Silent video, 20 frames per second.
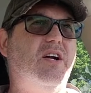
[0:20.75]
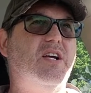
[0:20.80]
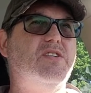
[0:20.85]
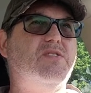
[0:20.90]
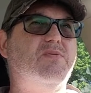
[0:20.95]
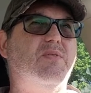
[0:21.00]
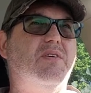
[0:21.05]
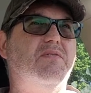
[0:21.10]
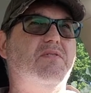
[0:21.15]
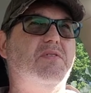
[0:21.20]
I
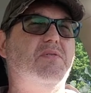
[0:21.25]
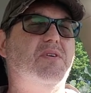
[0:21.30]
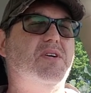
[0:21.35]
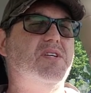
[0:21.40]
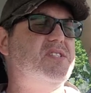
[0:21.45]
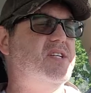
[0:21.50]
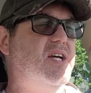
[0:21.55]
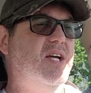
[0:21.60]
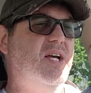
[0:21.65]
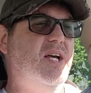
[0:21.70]
guess whatever you want
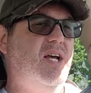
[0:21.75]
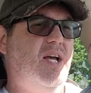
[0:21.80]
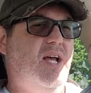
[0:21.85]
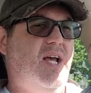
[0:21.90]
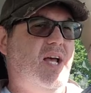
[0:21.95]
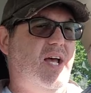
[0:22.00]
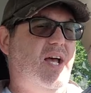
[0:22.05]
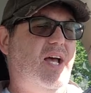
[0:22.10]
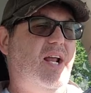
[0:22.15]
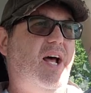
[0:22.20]
to say,
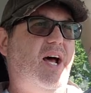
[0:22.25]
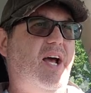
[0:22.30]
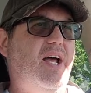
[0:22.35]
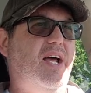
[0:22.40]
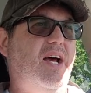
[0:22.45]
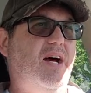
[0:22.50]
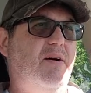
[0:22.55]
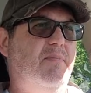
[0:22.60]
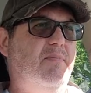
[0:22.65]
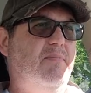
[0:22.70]
and I
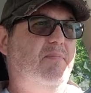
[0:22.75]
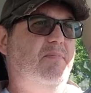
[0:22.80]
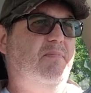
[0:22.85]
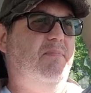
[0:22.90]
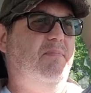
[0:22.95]
um,